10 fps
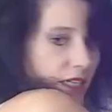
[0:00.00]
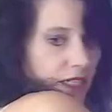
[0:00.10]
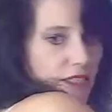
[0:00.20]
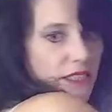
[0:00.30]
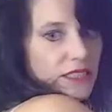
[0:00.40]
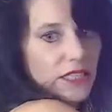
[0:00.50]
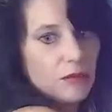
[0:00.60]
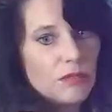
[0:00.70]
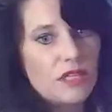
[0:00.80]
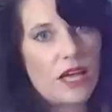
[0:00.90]
it, send
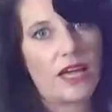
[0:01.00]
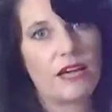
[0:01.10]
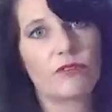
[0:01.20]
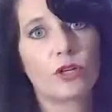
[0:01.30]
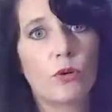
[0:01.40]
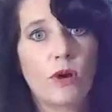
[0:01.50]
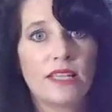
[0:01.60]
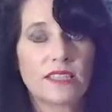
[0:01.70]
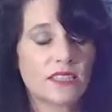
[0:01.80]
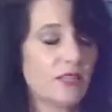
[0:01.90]
me a
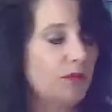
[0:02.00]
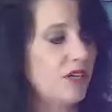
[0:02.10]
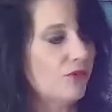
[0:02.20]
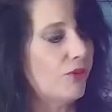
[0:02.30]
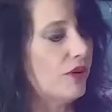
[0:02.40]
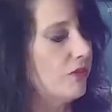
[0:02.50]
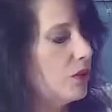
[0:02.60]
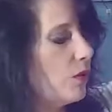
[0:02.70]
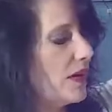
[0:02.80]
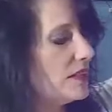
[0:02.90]
request, send me a friend
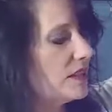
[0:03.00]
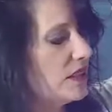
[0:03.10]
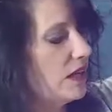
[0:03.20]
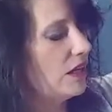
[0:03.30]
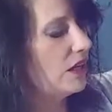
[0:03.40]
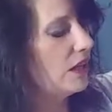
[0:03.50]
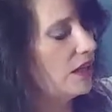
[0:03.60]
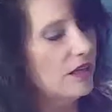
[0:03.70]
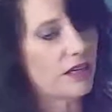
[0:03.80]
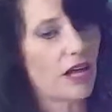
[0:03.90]
request,
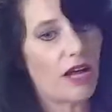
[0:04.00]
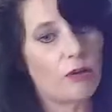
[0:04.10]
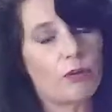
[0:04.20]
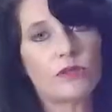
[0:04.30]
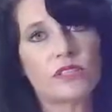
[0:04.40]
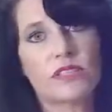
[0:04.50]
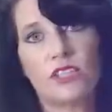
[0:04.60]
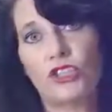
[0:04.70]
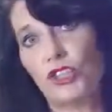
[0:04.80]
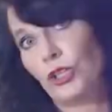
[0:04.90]
and I will
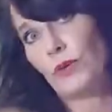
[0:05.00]
send you